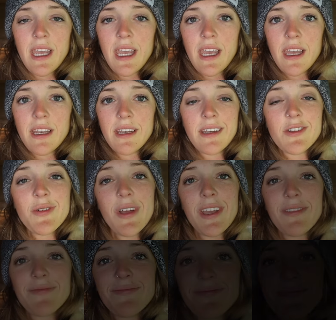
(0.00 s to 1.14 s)
and enjoy.
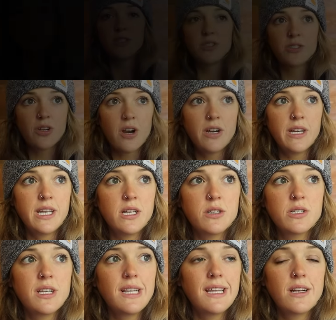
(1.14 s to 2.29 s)
To start,
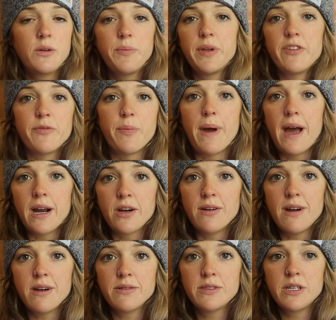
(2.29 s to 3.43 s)
here's a little bit of
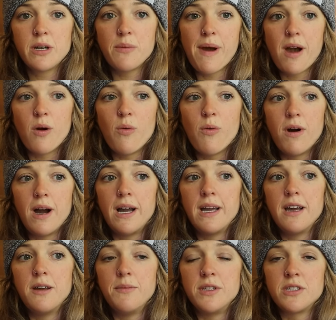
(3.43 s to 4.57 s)
background about why
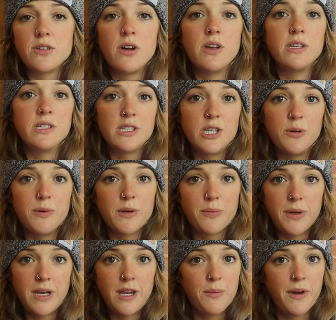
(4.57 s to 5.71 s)
I'm installing a cubic
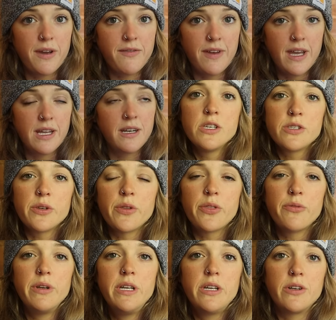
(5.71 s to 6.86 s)
mini in my van. So
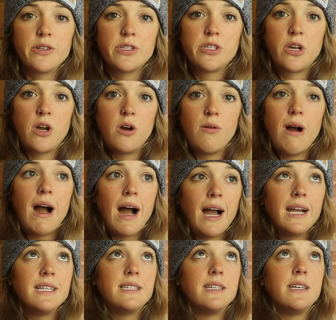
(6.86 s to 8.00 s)
3 years ago,
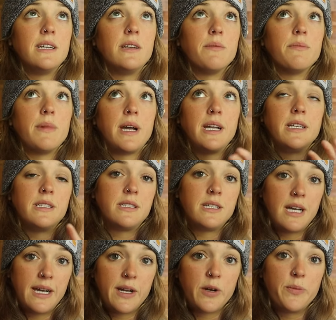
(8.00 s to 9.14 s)
I did my
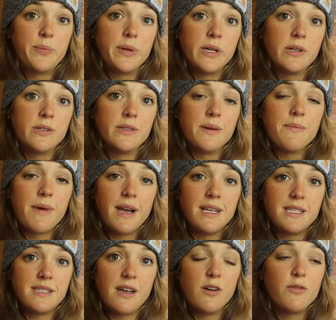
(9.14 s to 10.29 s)
entire build
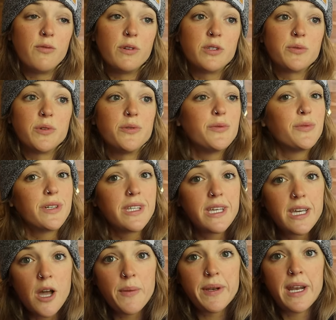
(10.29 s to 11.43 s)
myself, which will really
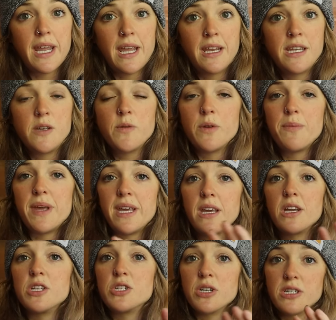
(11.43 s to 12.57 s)
come in handy when
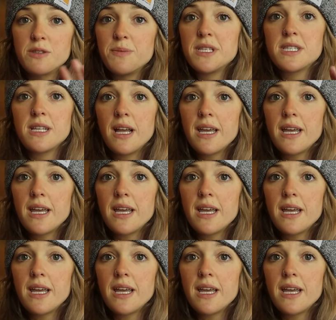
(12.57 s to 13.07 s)
making adjustments